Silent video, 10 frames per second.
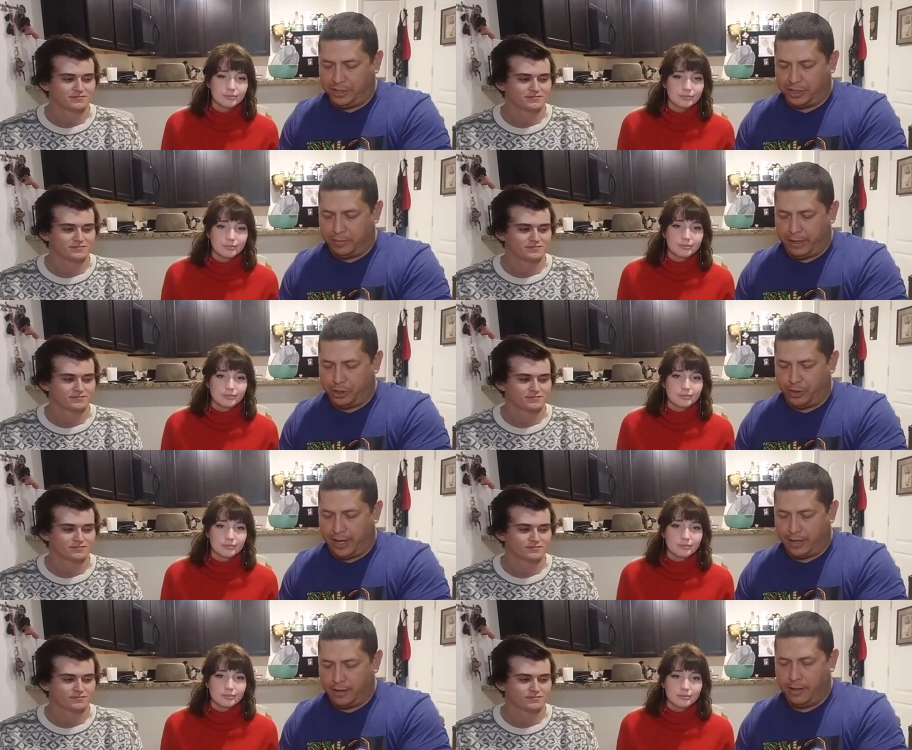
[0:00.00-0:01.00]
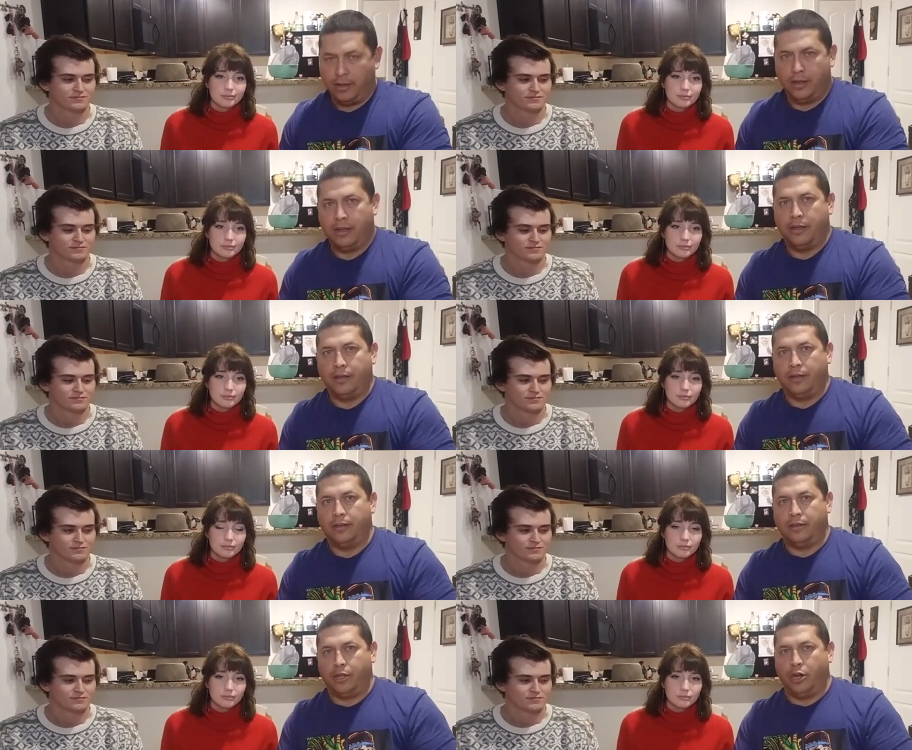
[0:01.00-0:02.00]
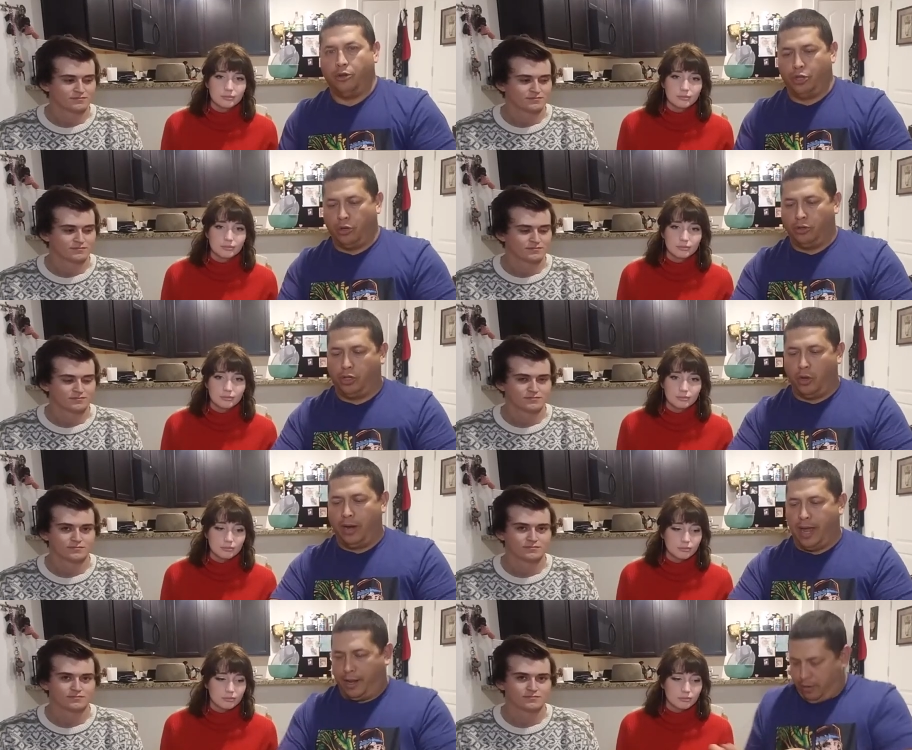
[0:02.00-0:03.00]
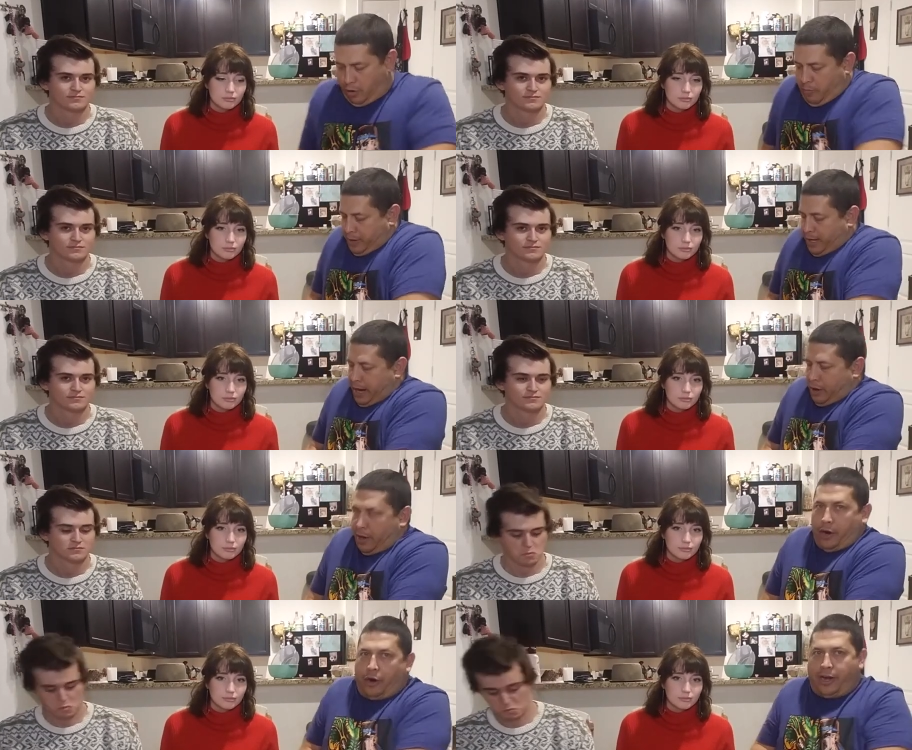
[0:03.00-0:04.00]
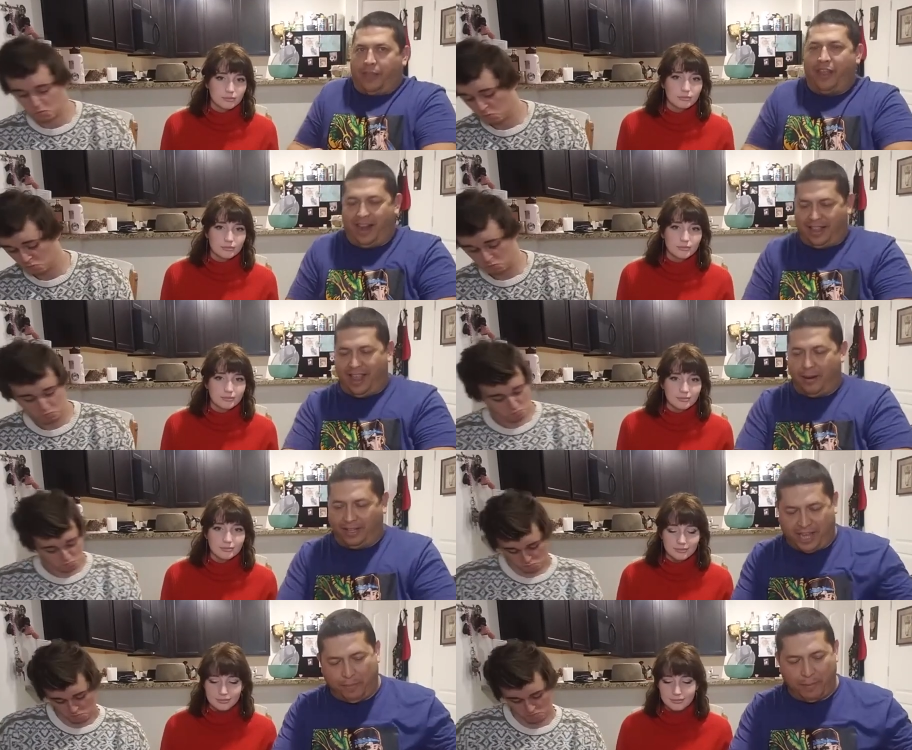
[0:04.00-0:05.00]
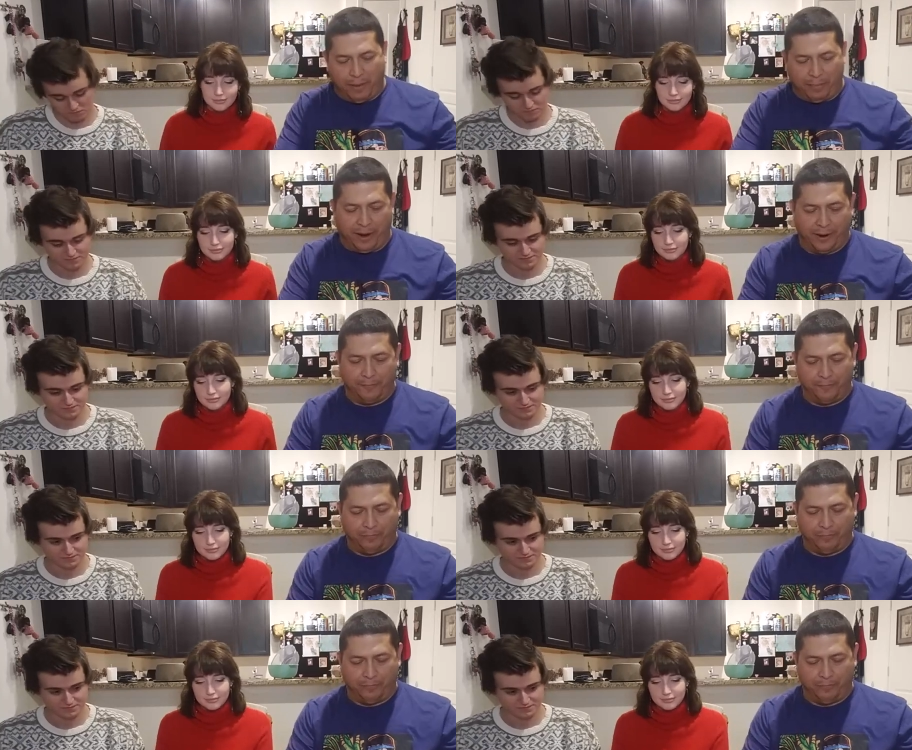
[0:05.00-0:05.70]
Speaker 1: just make sure that, you know, don't like open it down here or anything like that. Let's keep them up here.